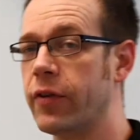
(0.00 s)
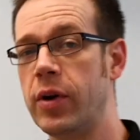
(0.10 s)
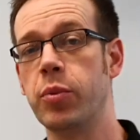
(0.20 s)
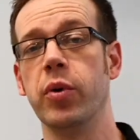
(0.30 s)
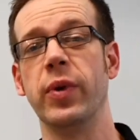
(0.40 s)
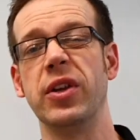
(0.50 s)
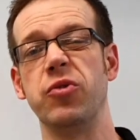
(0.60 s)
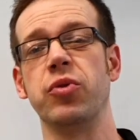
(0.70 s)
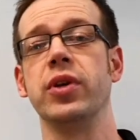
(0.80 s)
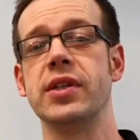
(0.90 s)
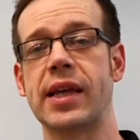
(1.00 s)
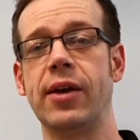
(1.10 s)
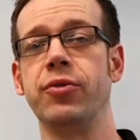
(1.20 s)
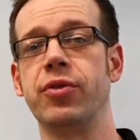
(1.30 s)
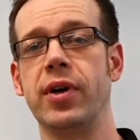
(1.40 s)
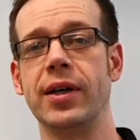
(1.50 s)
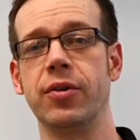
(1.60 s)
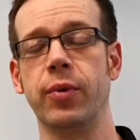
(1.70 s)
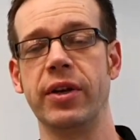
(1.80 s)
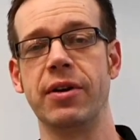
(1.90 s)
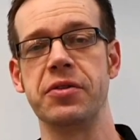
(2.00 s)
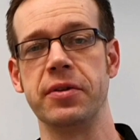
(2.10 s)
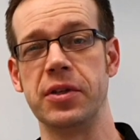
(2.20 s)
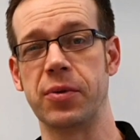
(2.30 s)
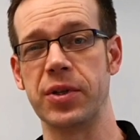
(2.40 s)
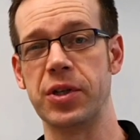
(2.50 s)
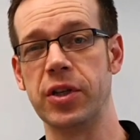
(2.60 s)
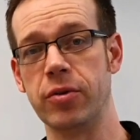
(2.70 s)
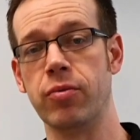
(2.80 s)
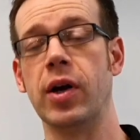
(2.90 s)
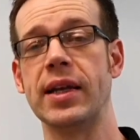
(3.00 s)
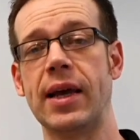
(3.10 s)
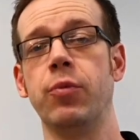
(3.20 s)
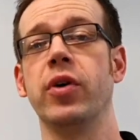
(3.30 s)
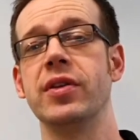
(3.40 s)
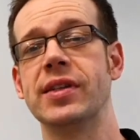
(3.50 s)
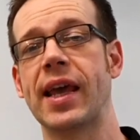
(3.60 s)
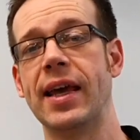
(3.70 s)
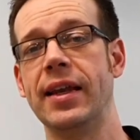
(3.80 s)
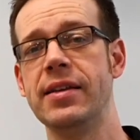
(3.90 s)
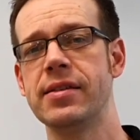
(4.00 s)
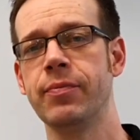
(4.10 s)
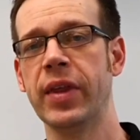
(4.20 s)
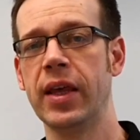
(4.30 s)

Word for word: very important when you draw your scale triangle when you're answering this question that you write down what the scale is.